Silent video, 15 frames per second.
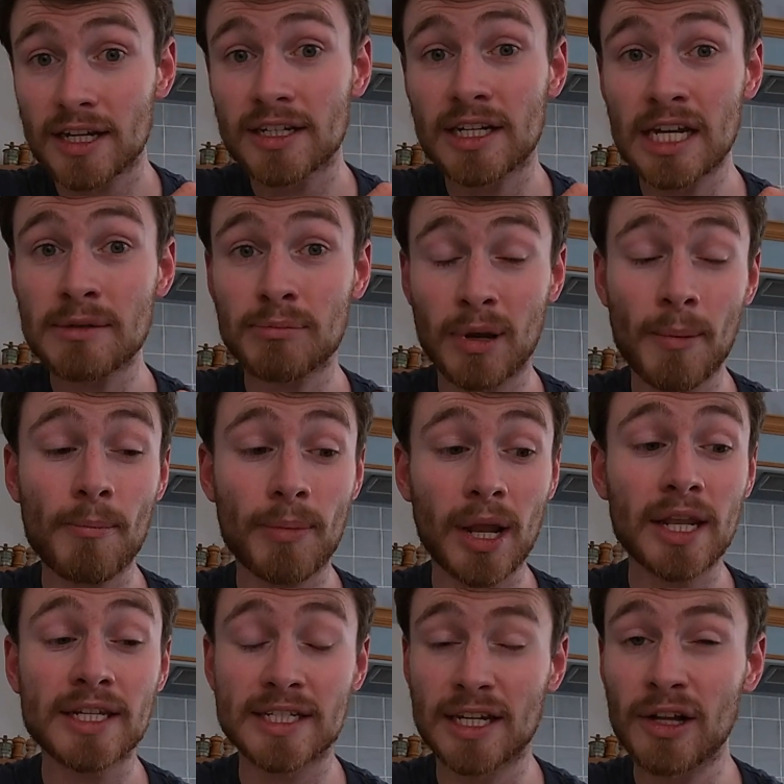does pump
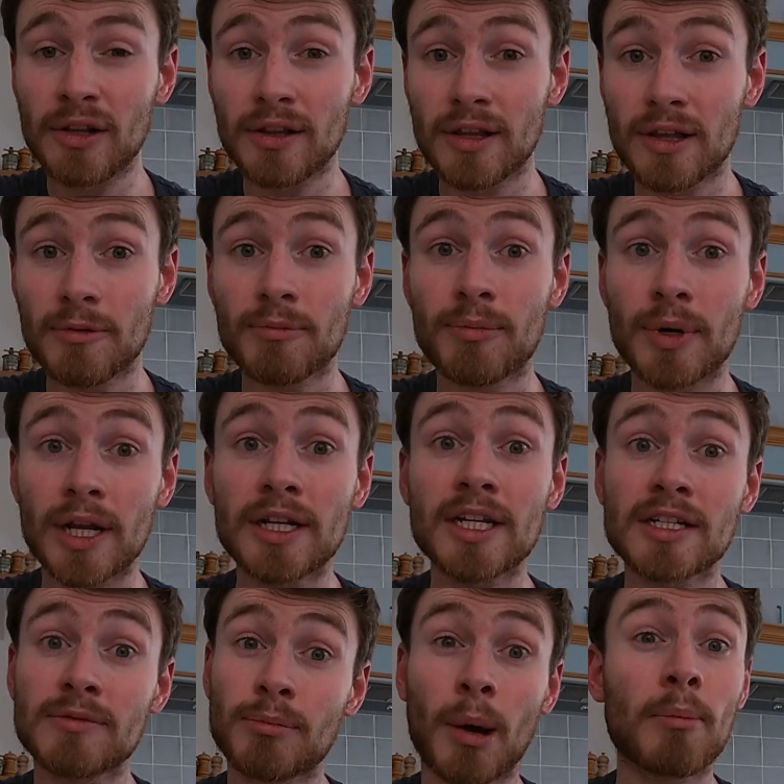blood still, but it
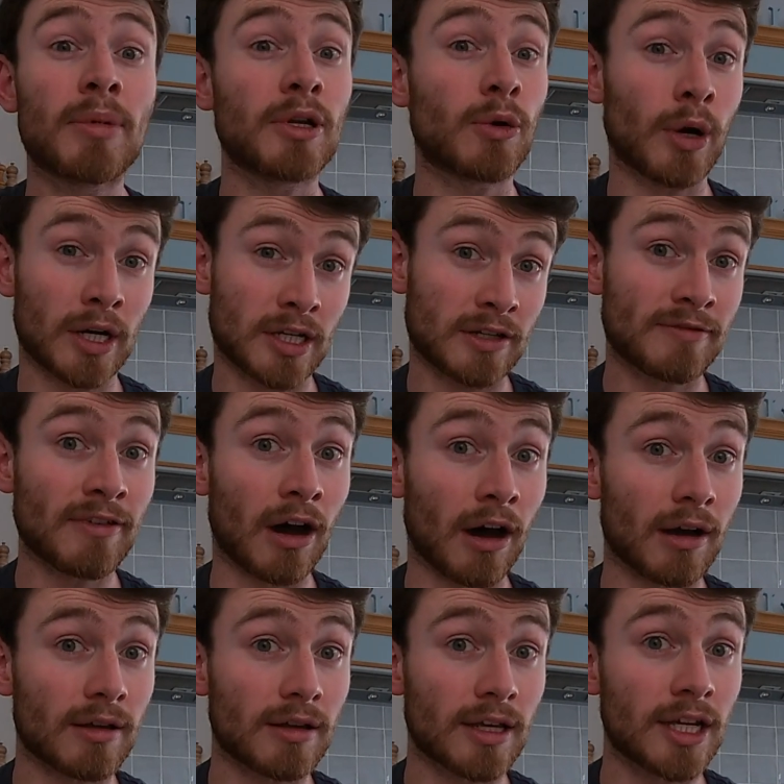doesn't pump it quite as
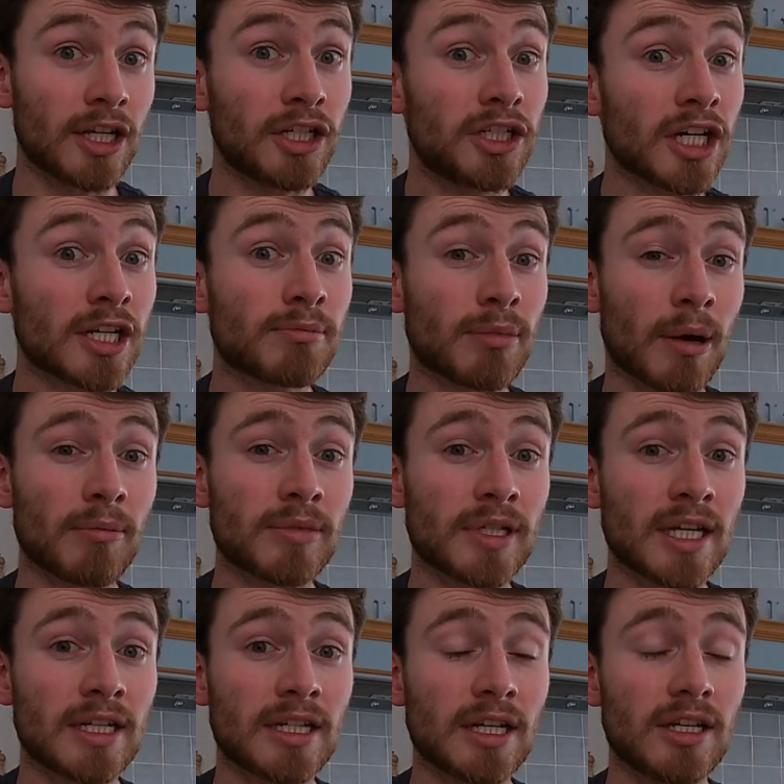far. It just pumps
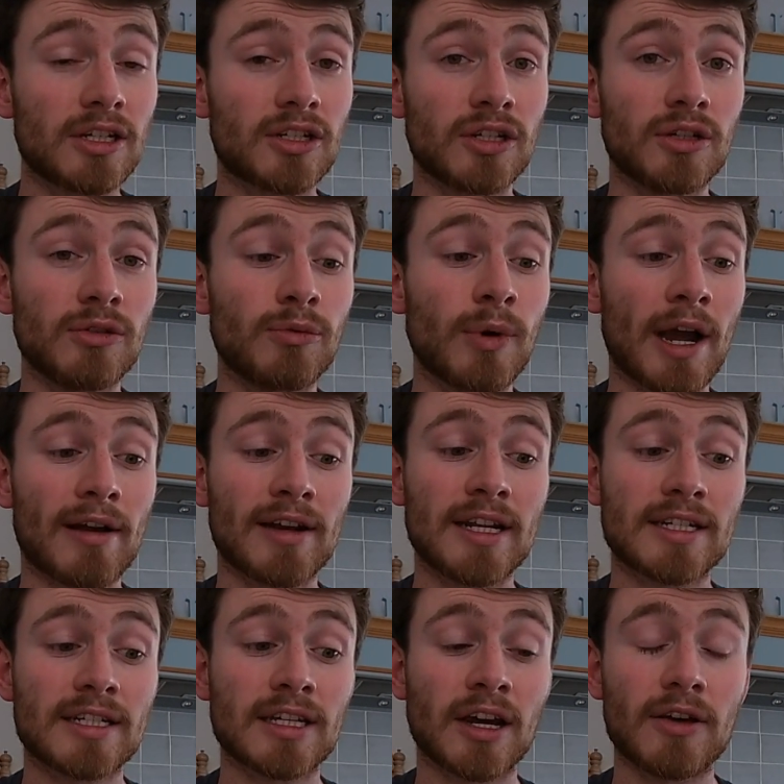it to where it
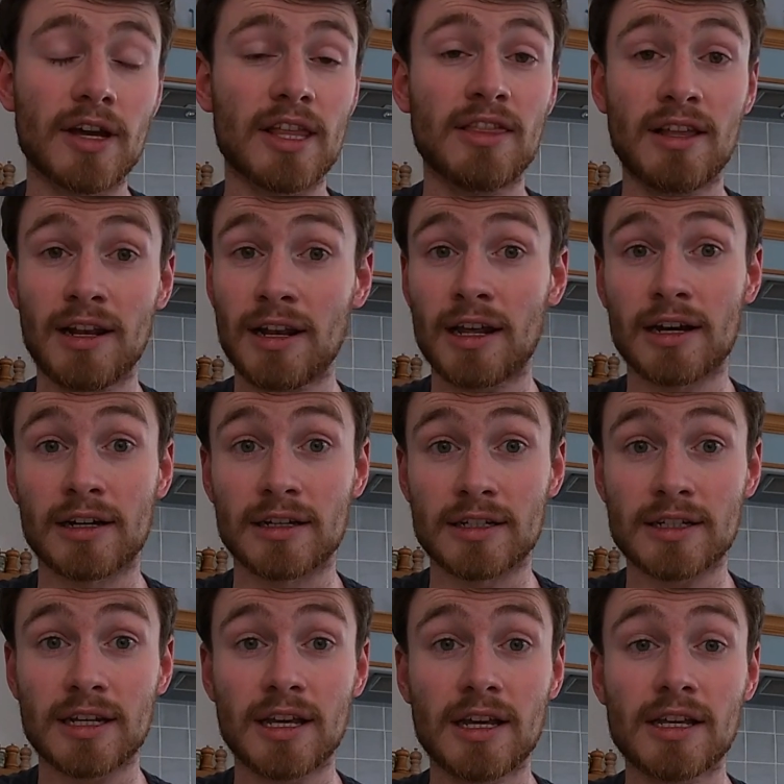needs to go in the
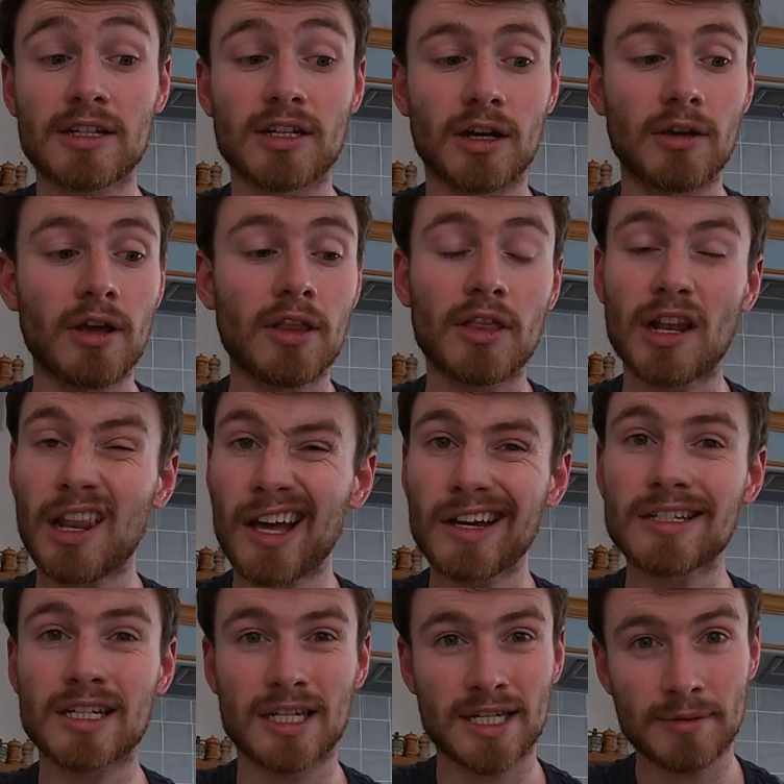lungs. So the
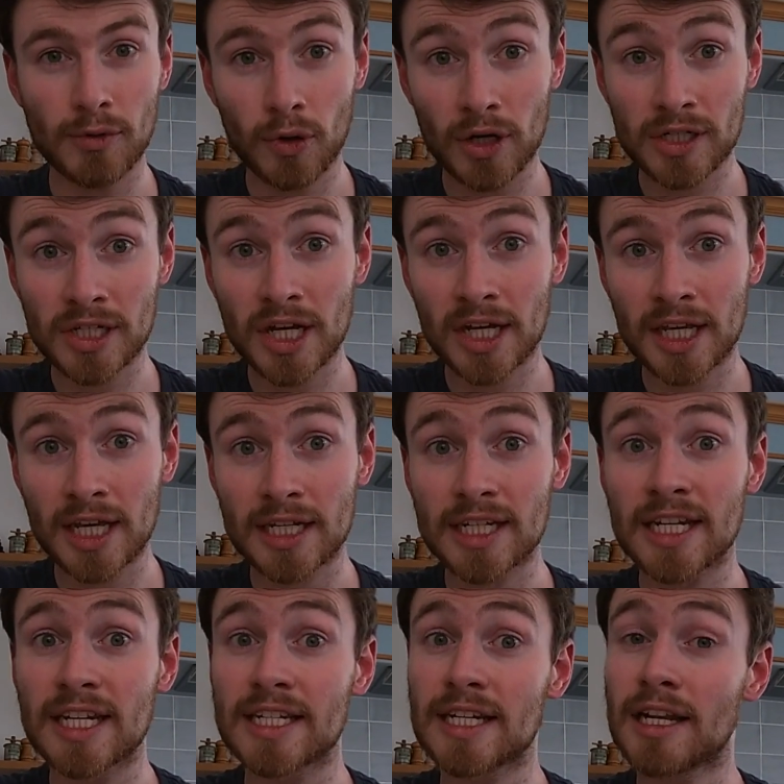lungs is a smaller circuit,
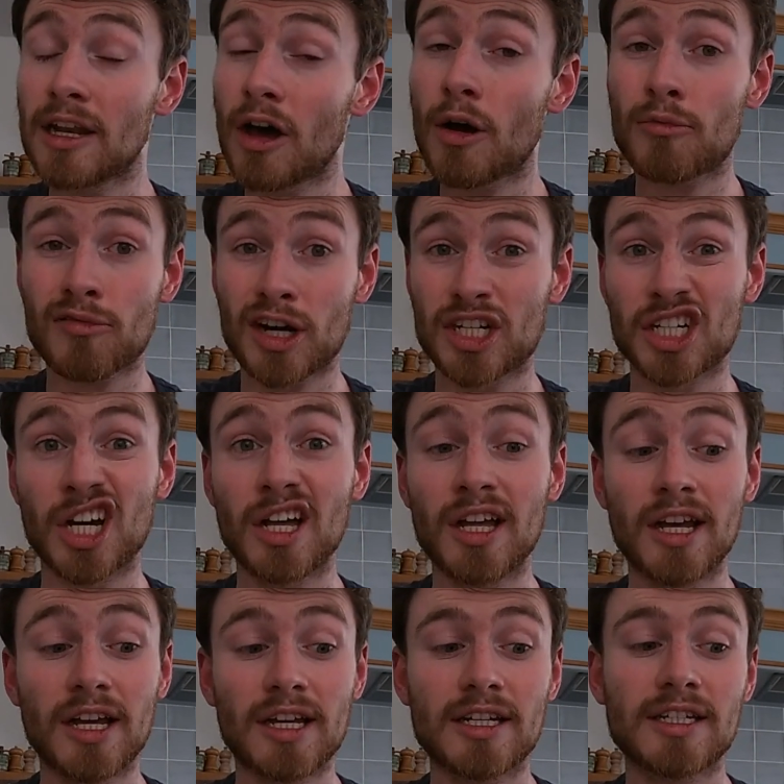it needs a lower pressure,
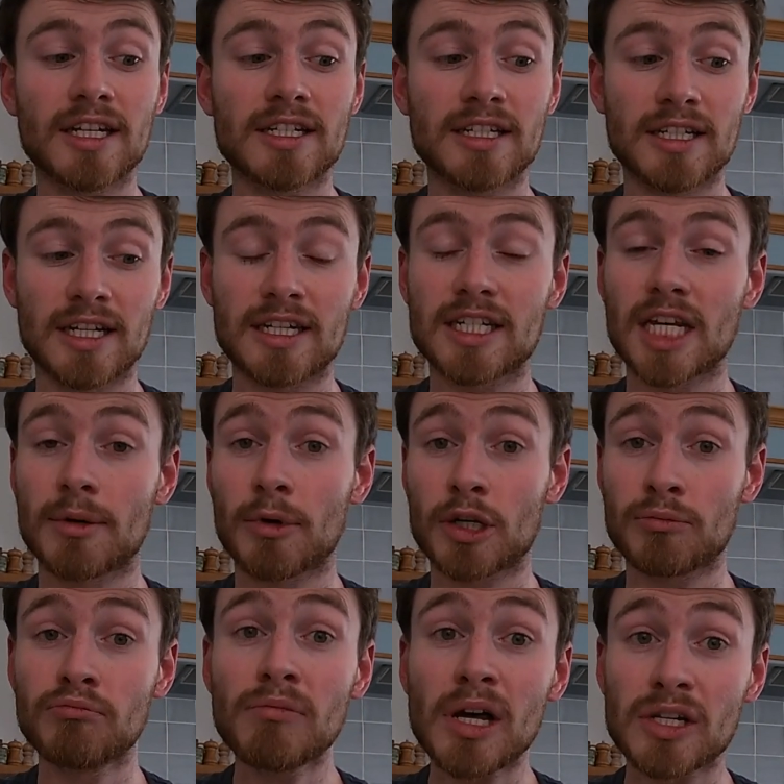doesn't need so
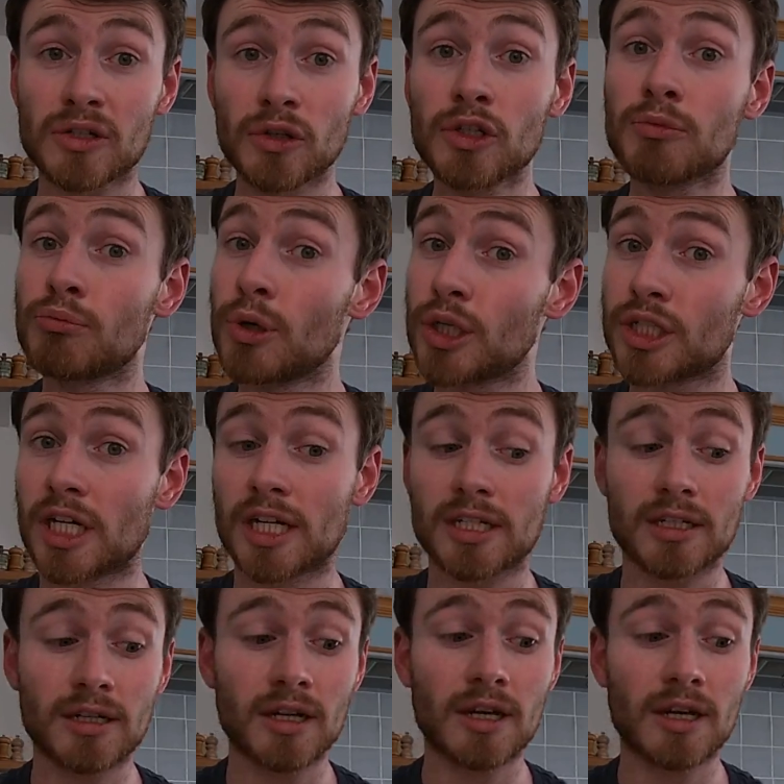much muscle to push it.